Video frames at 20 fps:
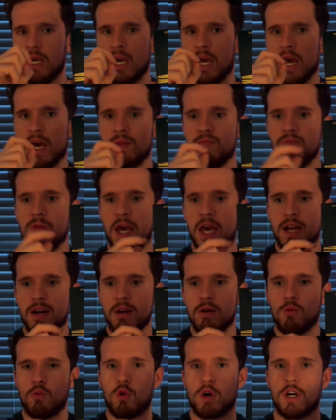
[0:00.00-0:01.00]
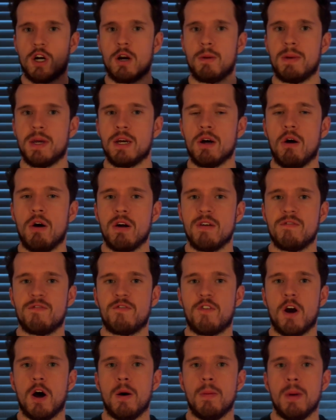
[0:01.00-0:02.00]
And then we're going to be going
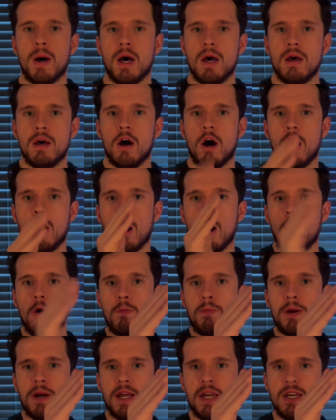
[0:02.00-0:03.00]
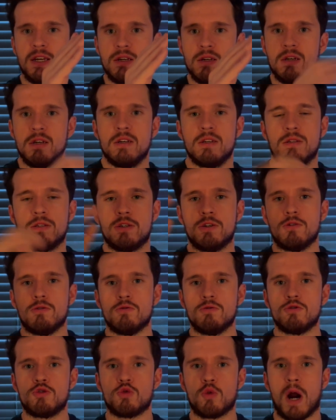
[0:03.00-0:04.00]
from opening to
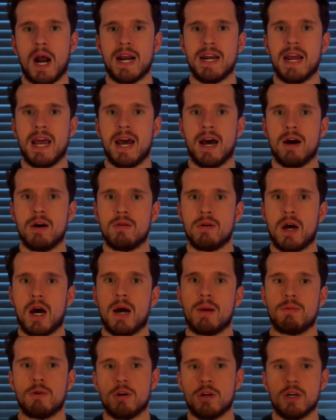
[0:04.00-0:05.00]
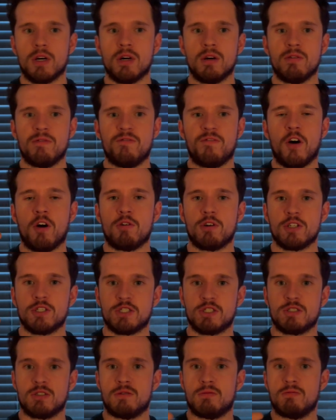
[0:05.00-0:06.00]
dry down. I'm going to
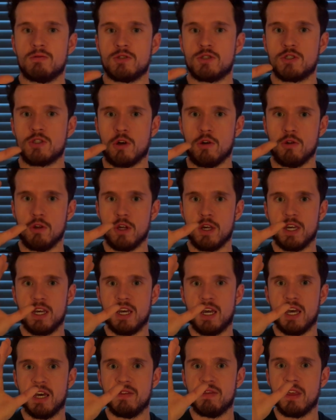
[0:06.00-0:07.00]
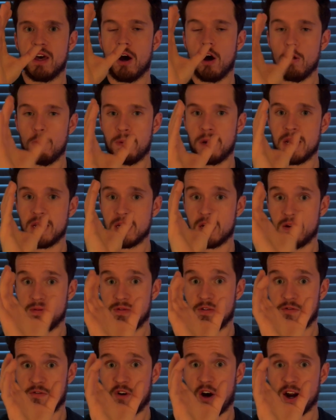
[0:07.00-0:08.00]
focus solely in the opening of
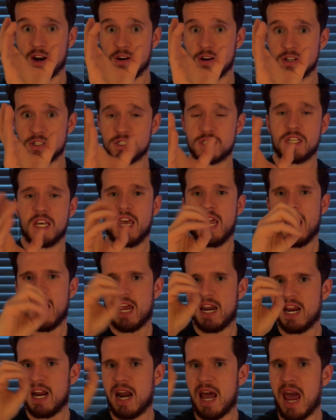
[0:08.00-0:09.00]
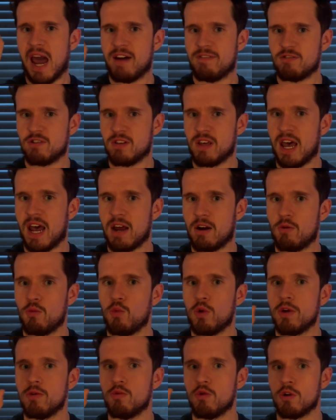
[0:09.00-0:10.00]
the fragrance. And then after that,
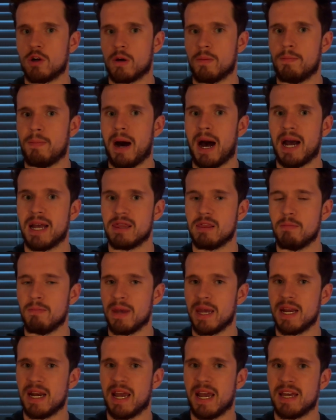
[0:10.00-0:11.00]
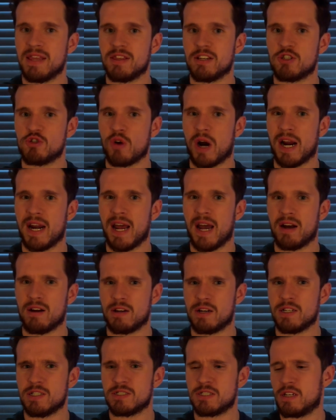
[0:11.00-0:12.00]
we will combine the mid and the dry down
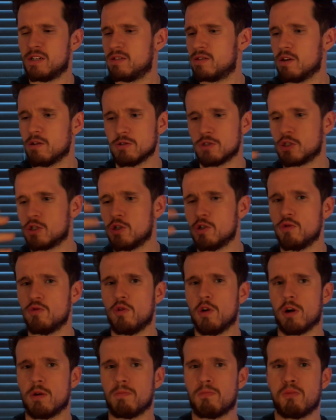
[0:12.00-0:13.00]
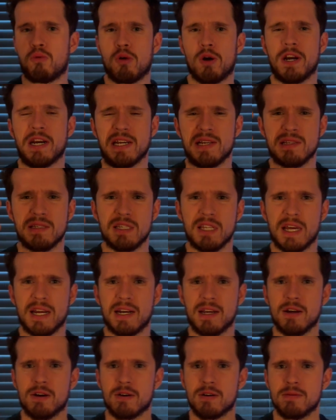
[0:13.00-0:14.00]
because those two are pretty
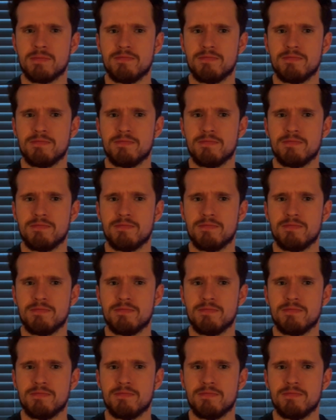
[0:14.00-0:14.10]
linear.